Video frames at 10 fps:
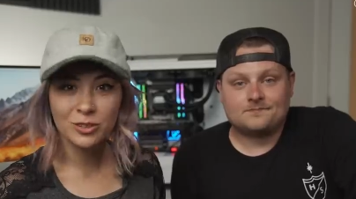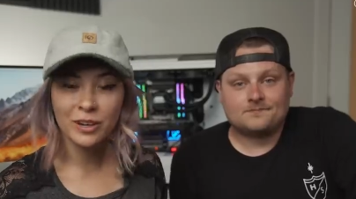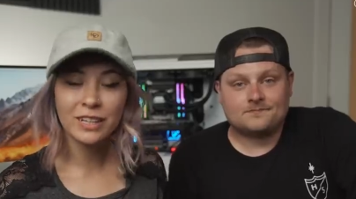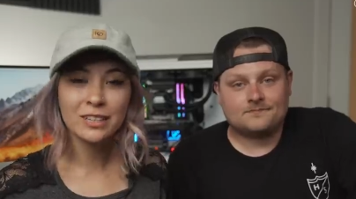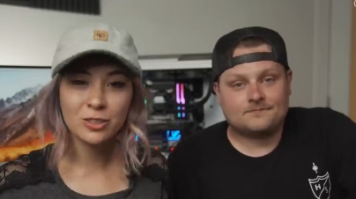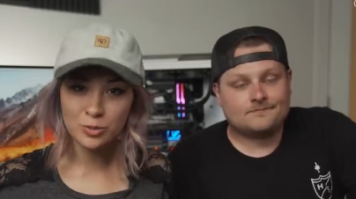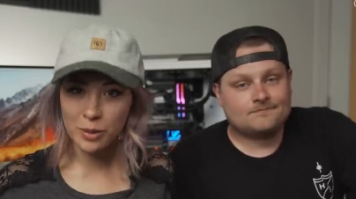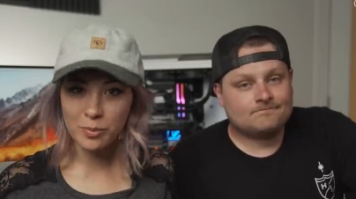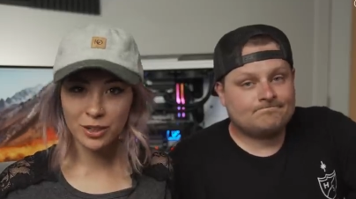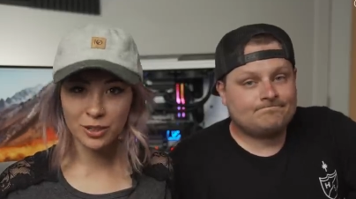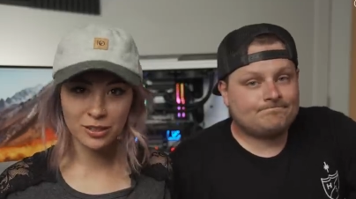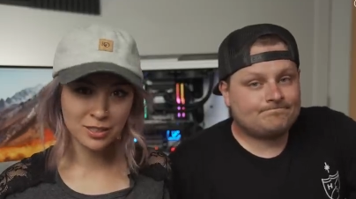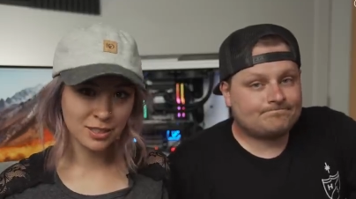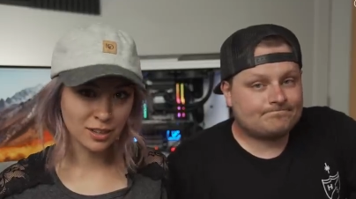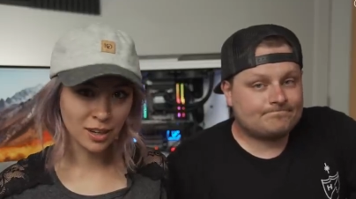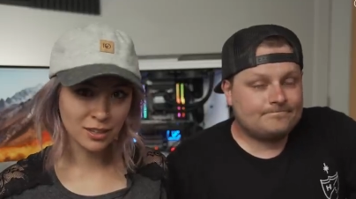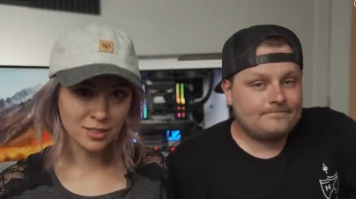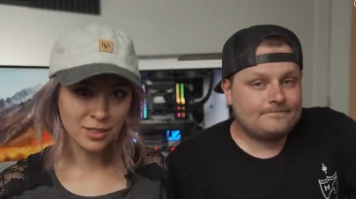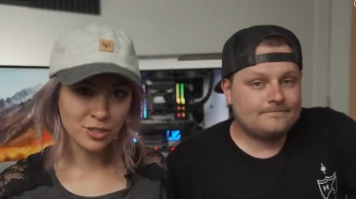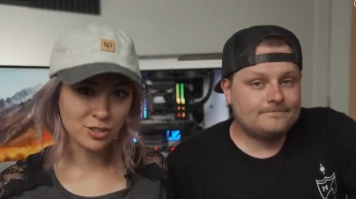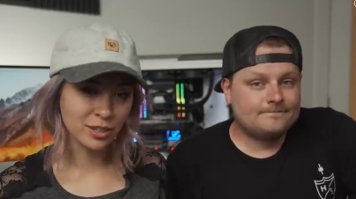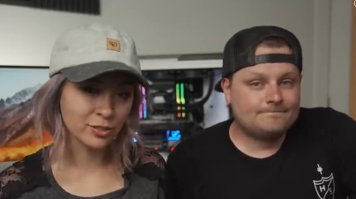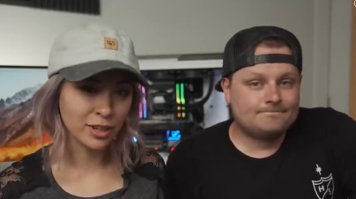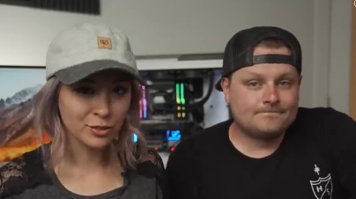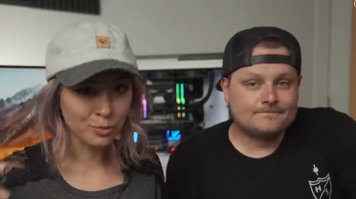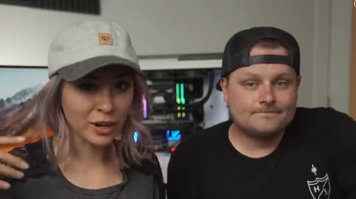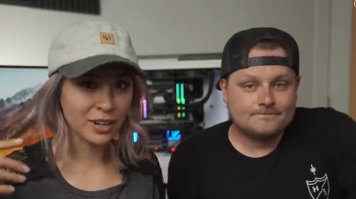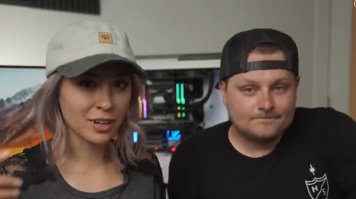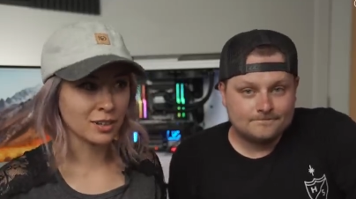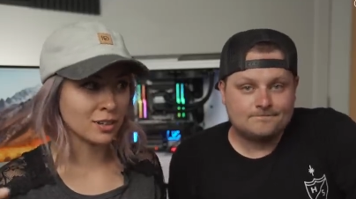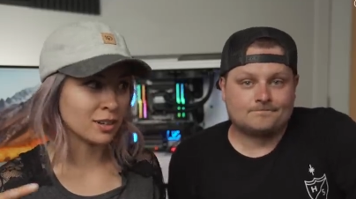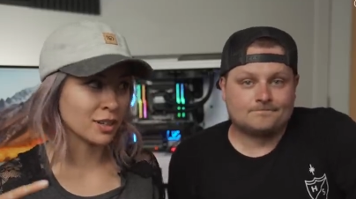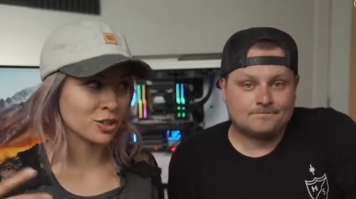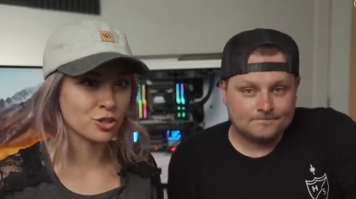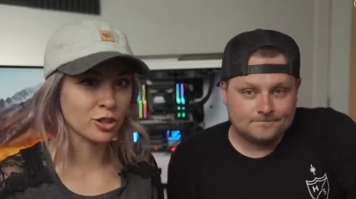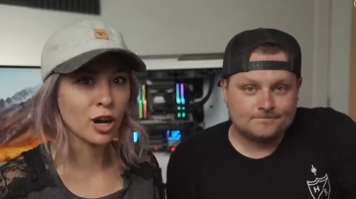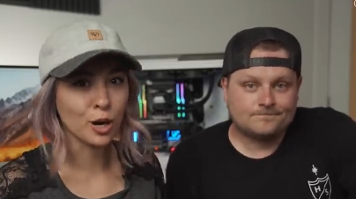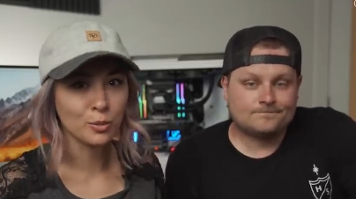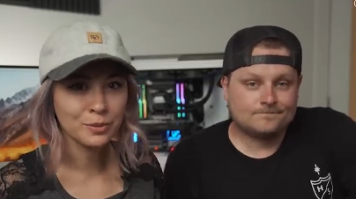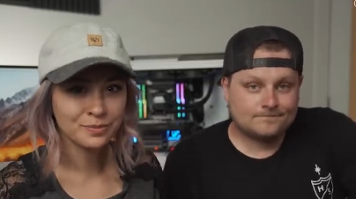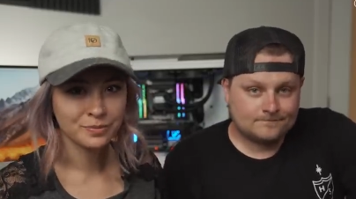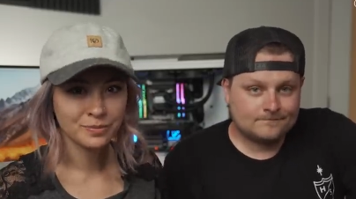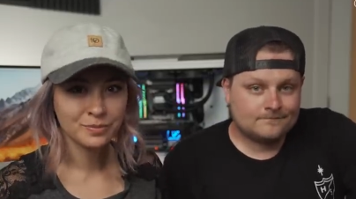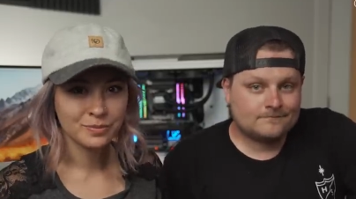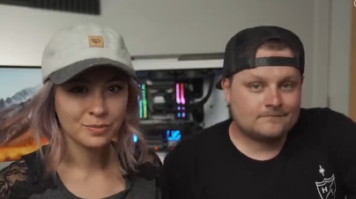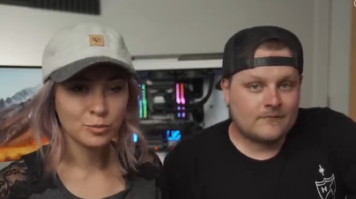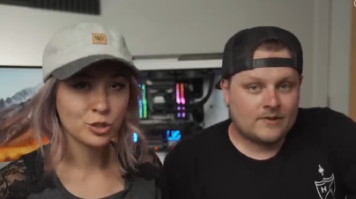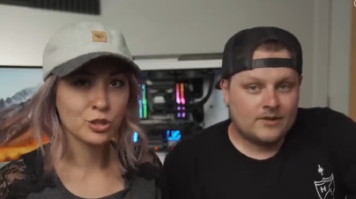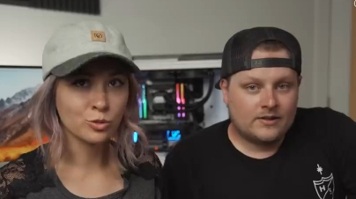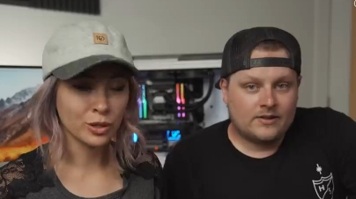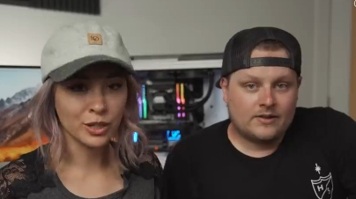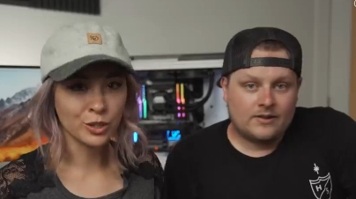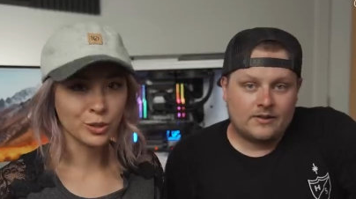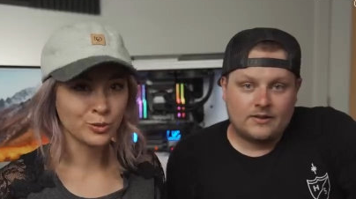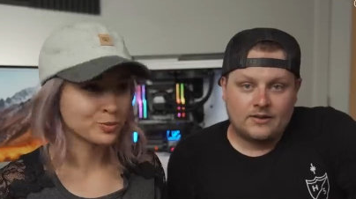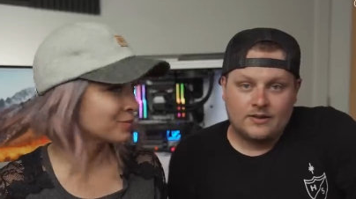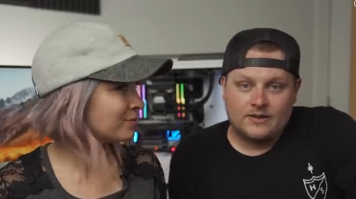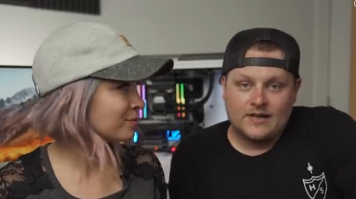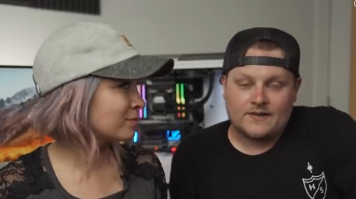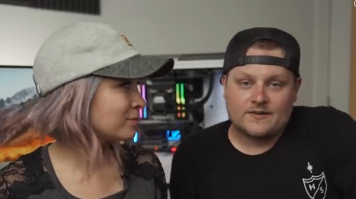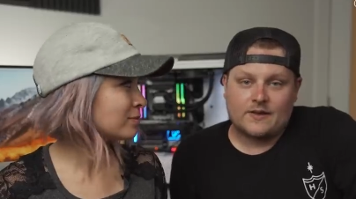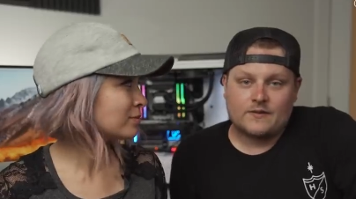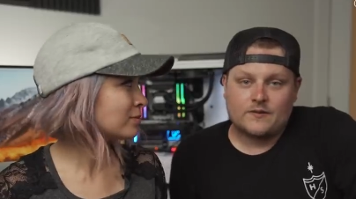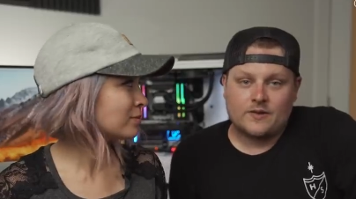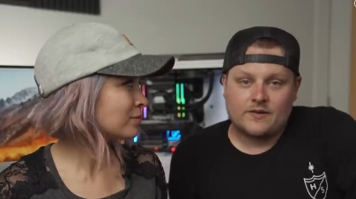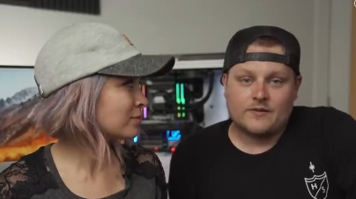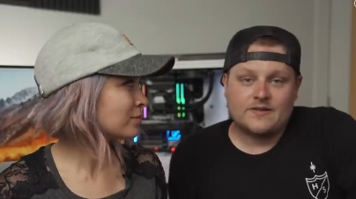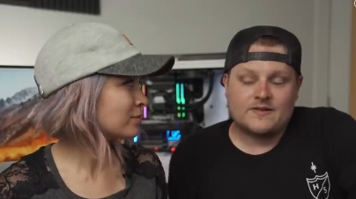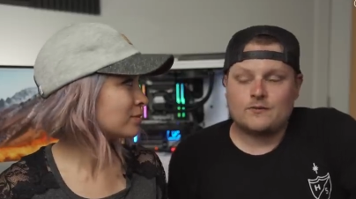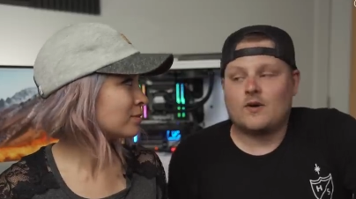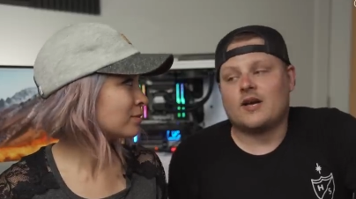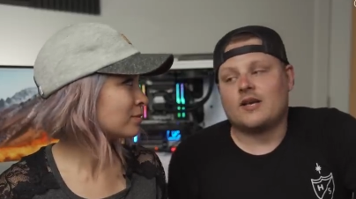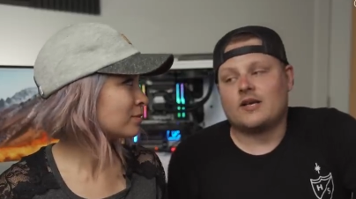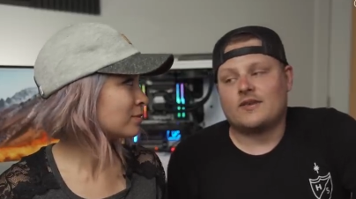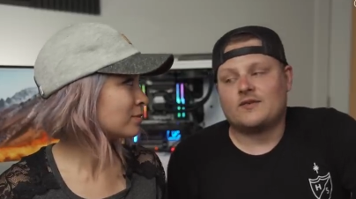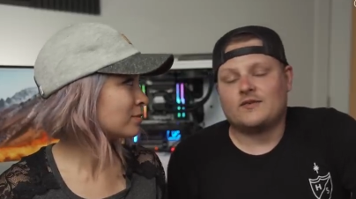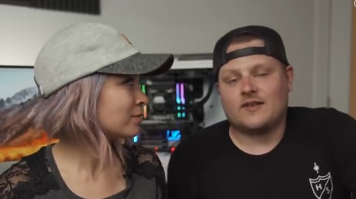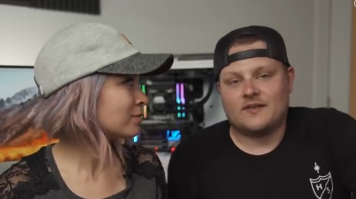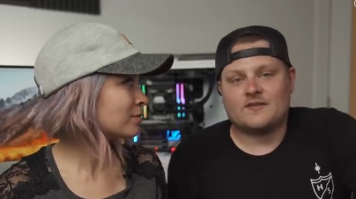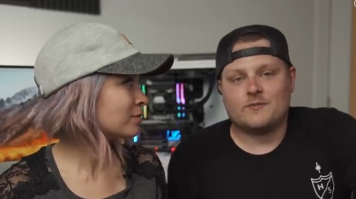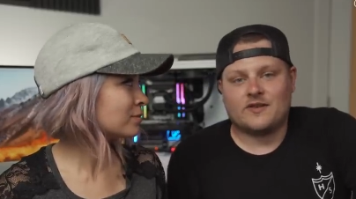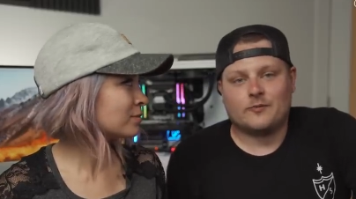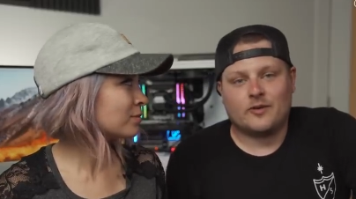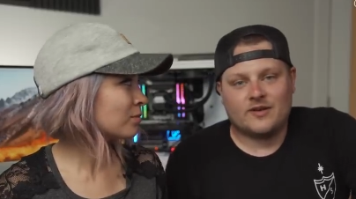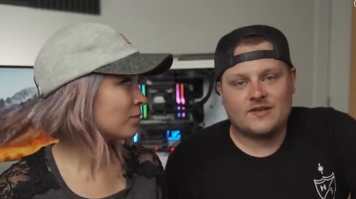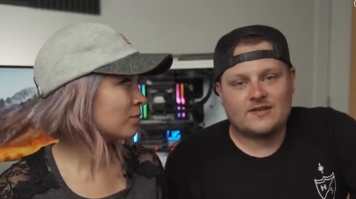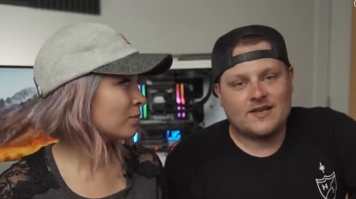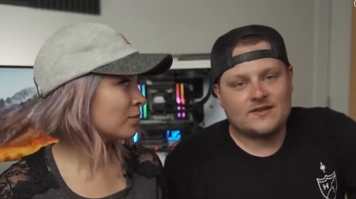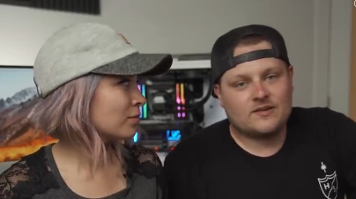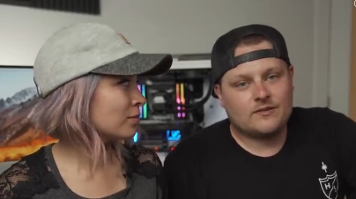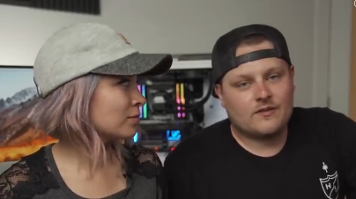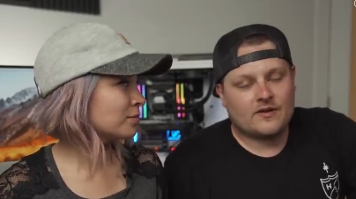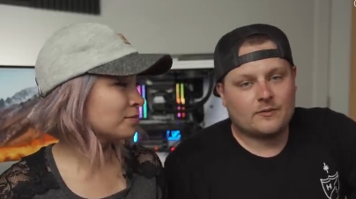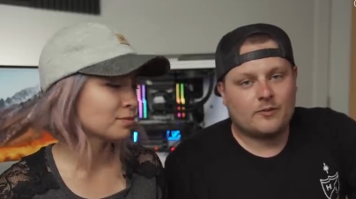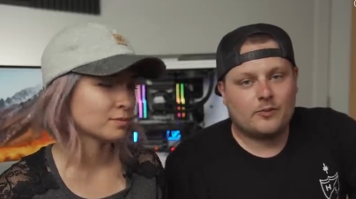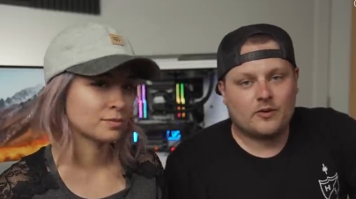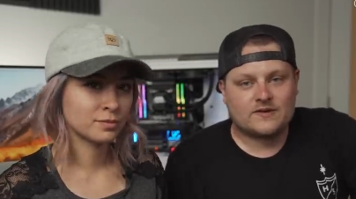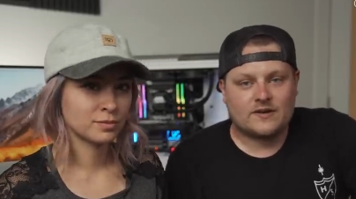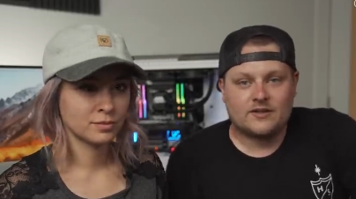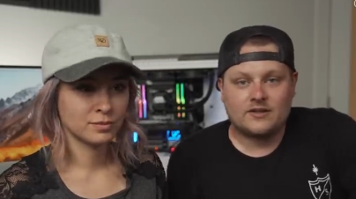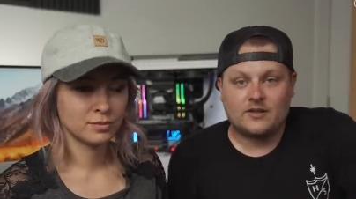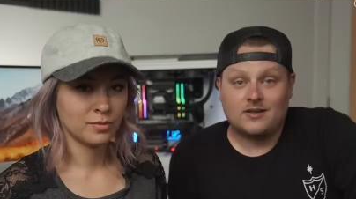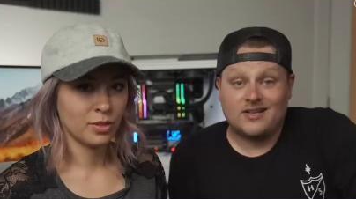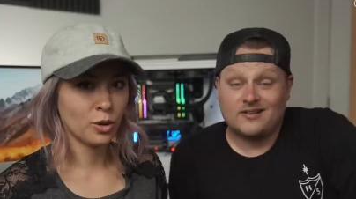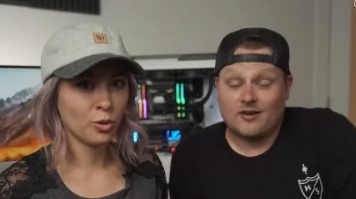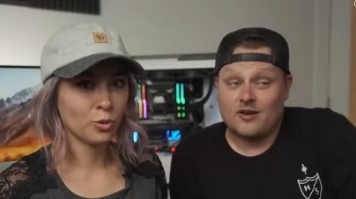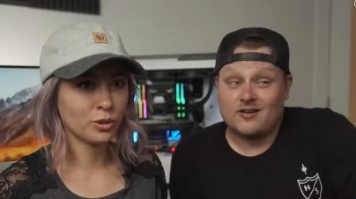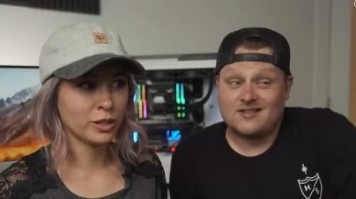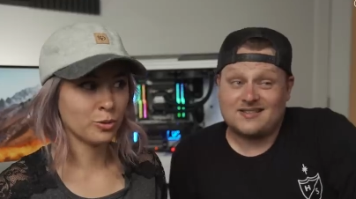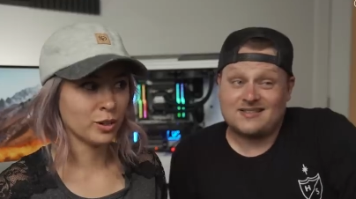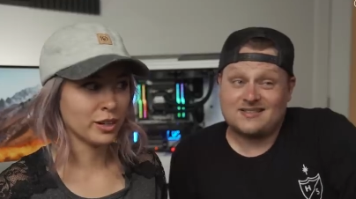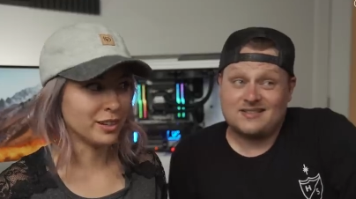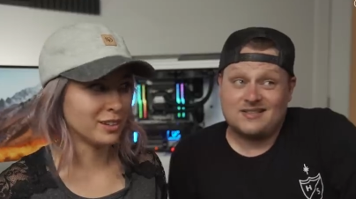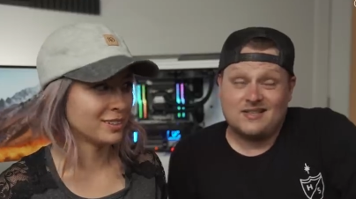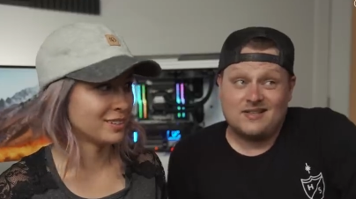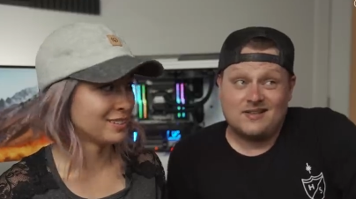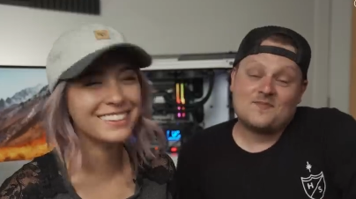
Speaker 1: so now I could use my monitor as a dock station. I don't have to buy an extra hub, which is what I do.
Speaker 2: Yeah, so that was one of the reasons why I told you to get this motherboard because it has two Thunderbolt ports on it. The only one.